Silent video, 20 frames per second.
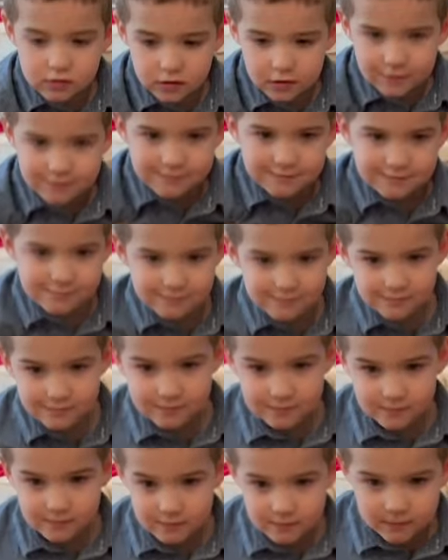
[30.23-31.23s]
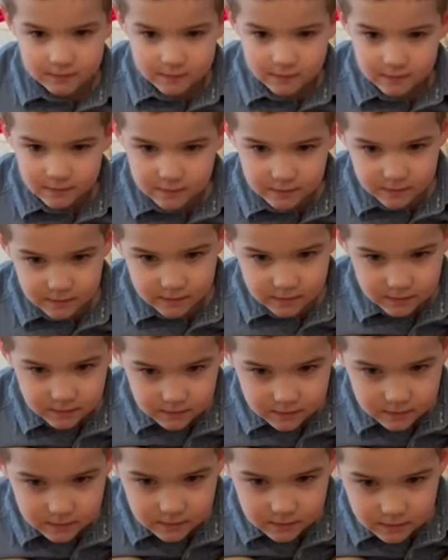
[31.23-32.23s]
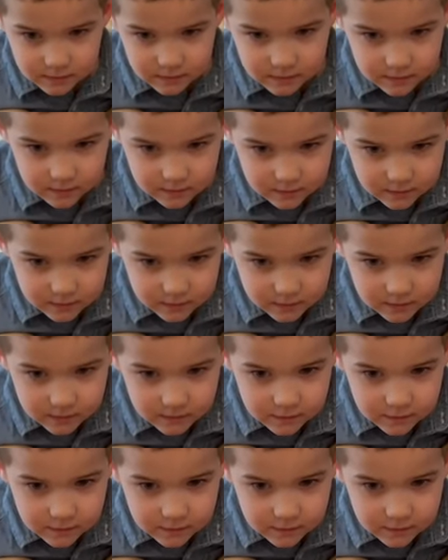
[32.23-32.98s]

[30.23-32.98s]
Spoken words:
(silence)